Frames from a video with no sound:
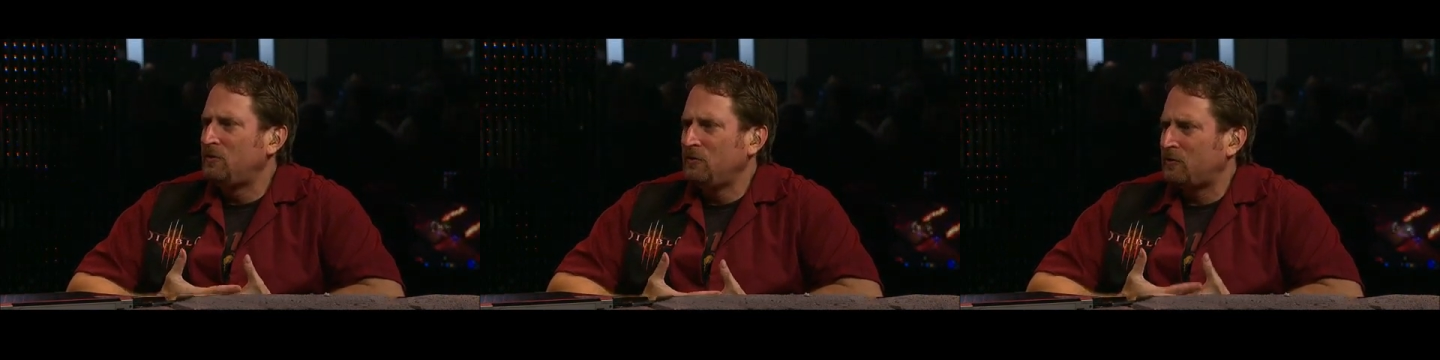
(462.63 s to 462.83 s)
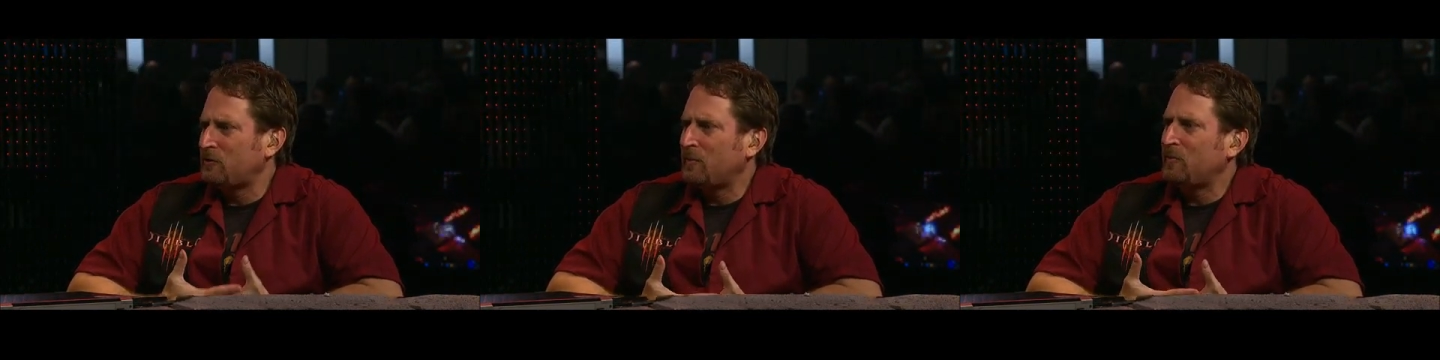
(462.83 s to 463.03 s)

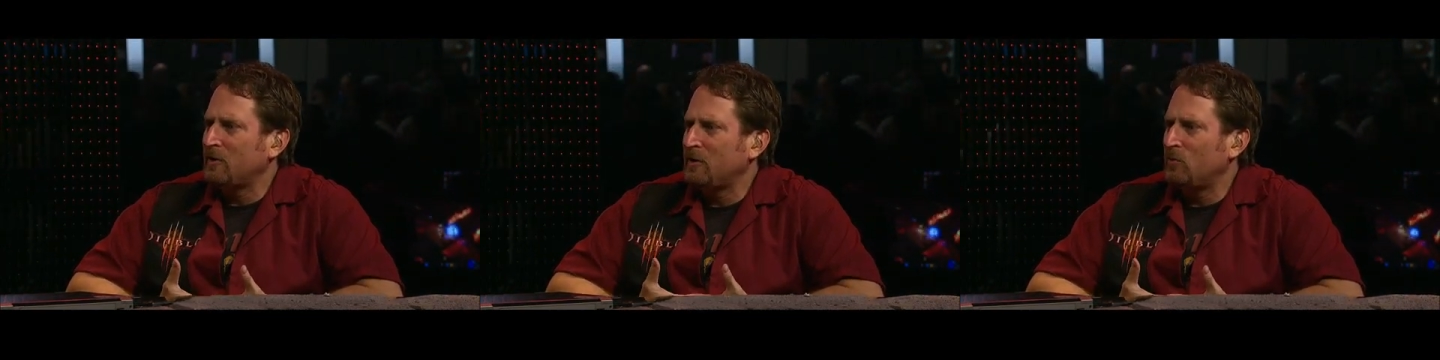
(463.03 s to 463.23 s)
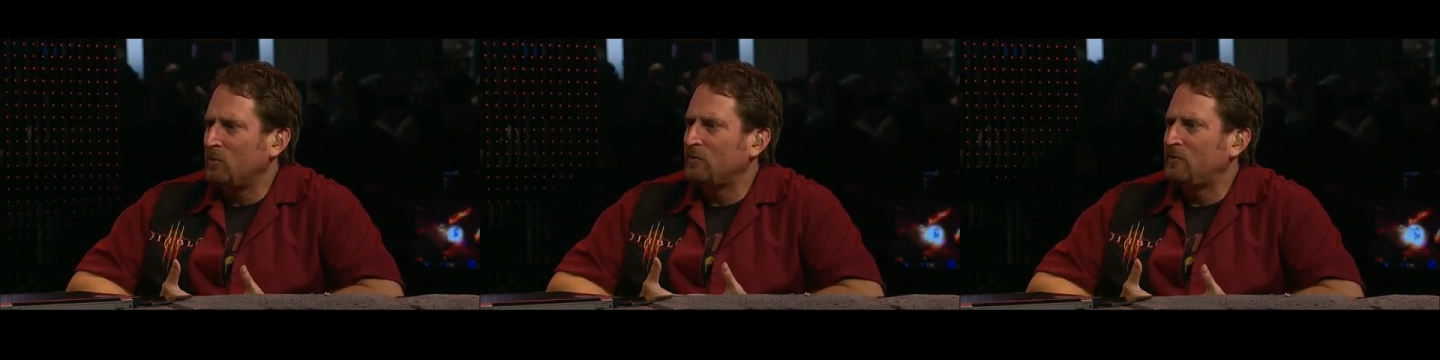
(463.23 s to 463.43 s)
do
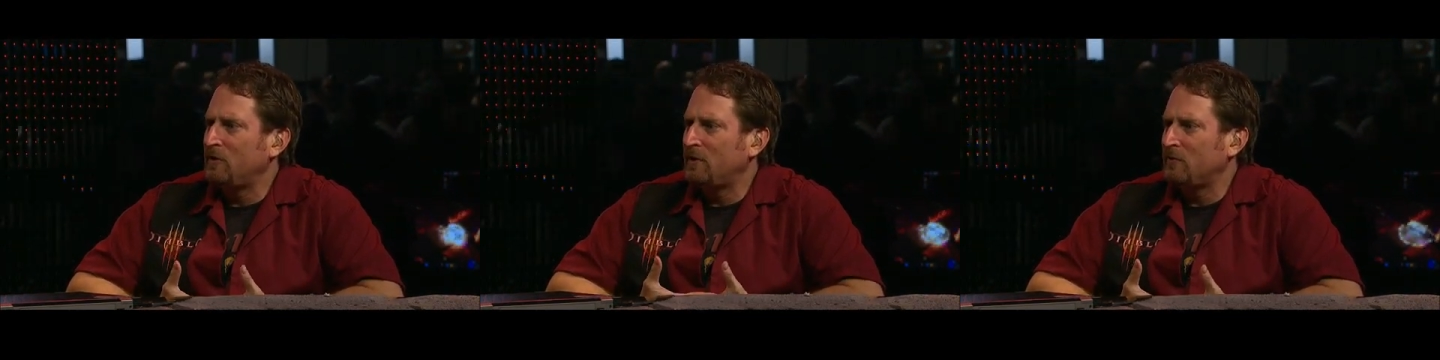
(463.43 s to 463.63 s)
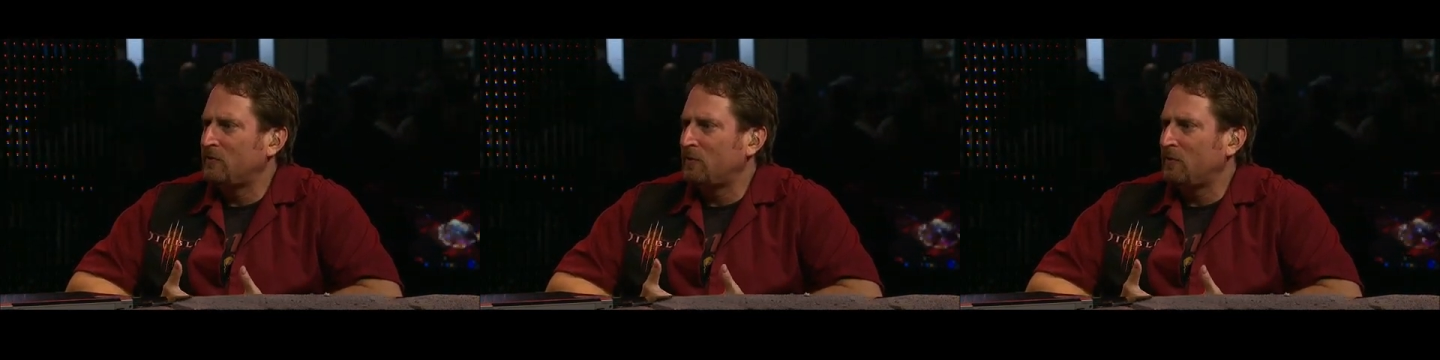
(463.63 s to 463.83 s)
something that was
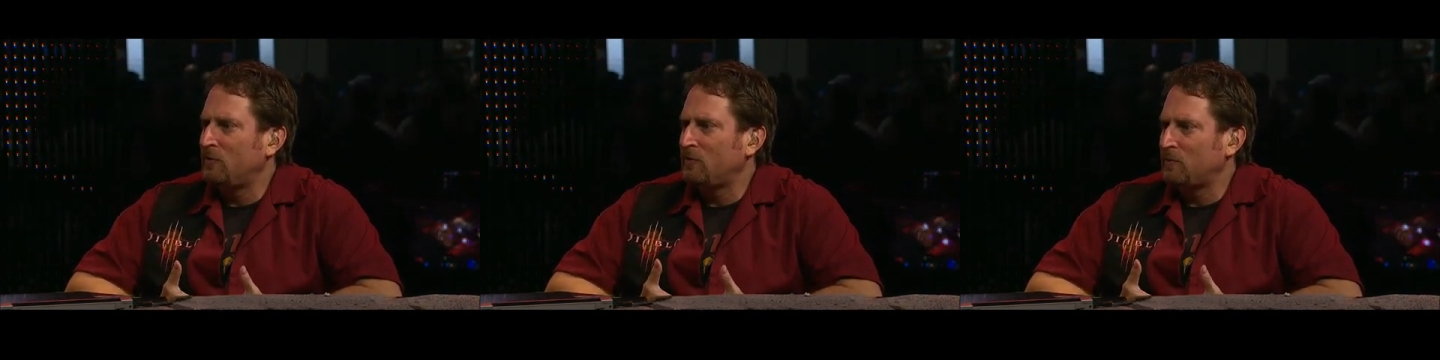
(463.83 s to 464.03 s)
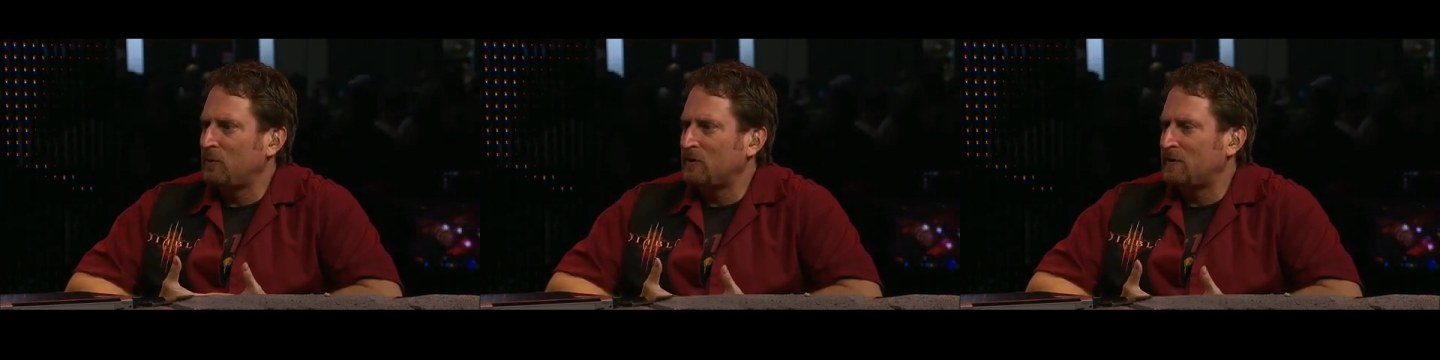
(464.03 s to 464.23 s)
done
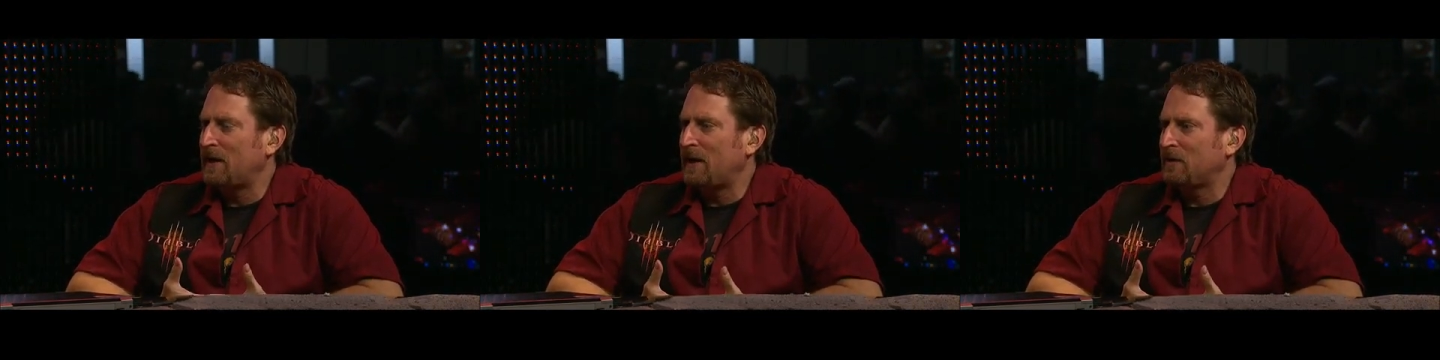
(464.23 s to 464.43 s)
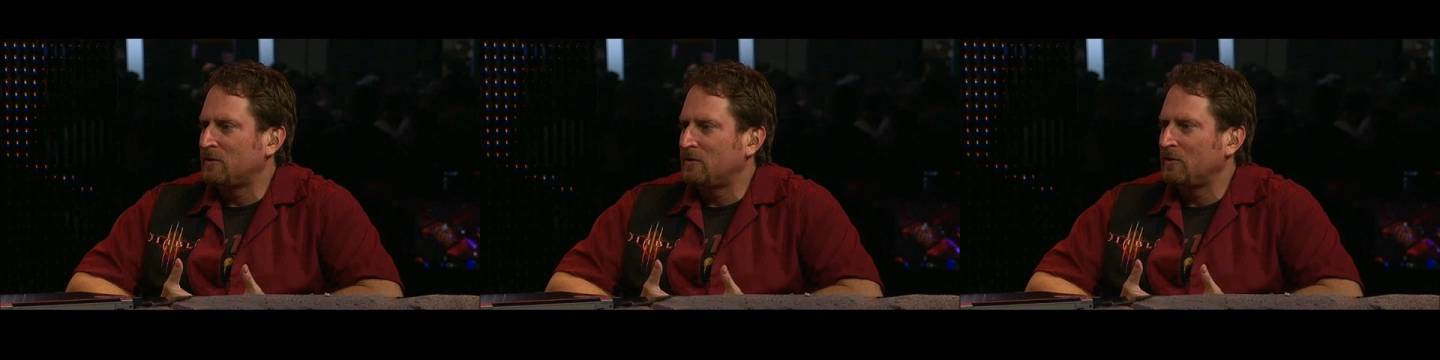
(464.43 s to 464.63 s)
so
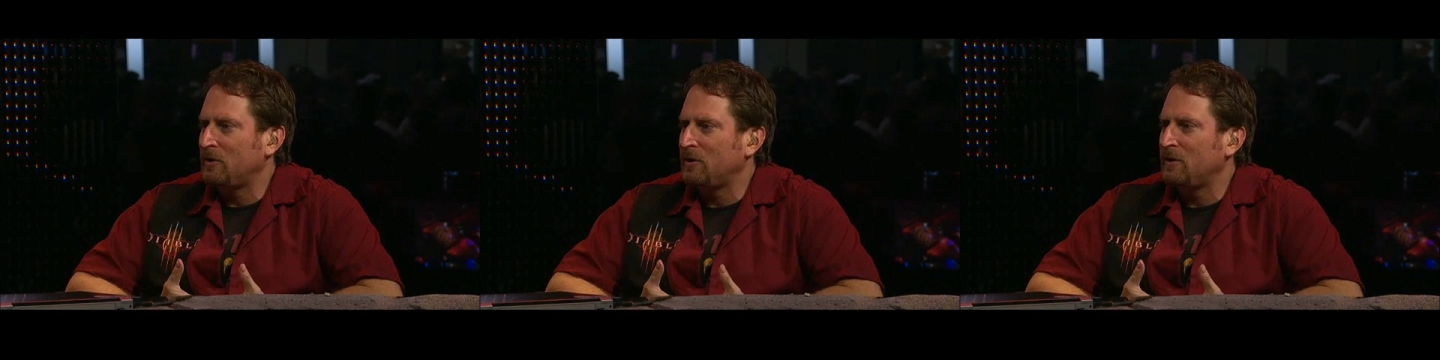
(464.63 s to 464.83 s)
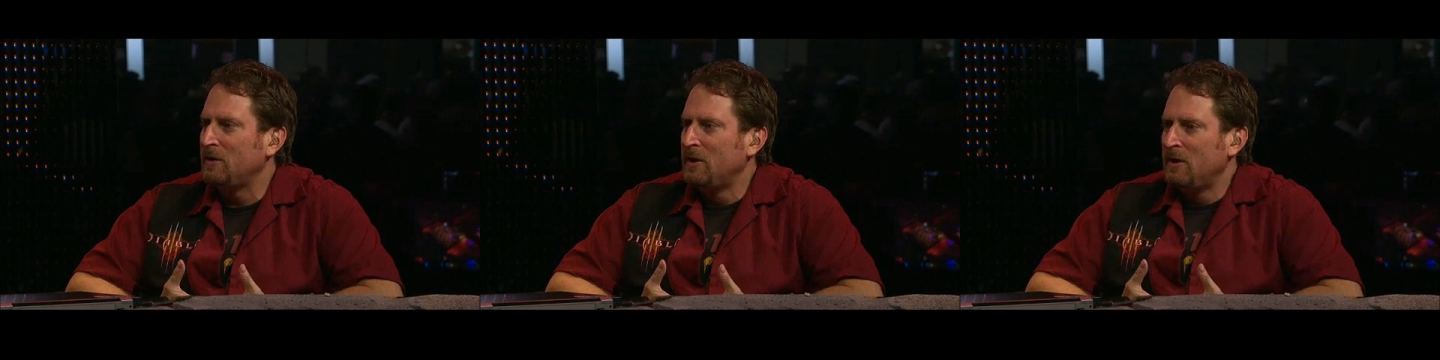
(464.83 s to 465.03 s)

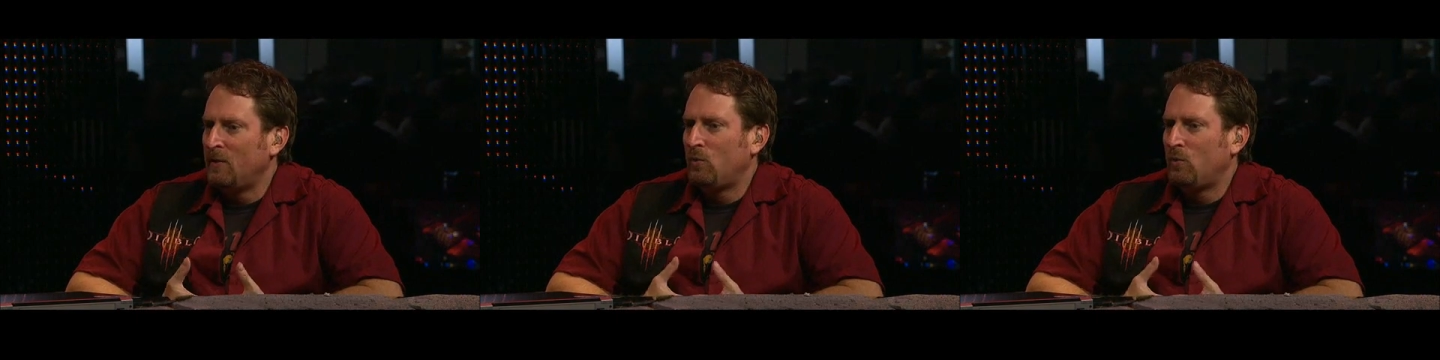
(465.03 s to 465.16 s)
spectacularly?